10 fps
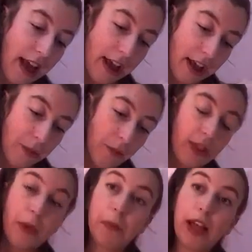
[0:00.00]

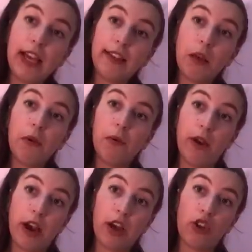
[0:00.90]
The plays that we
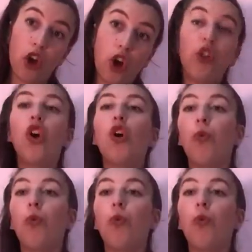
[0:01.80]
worked on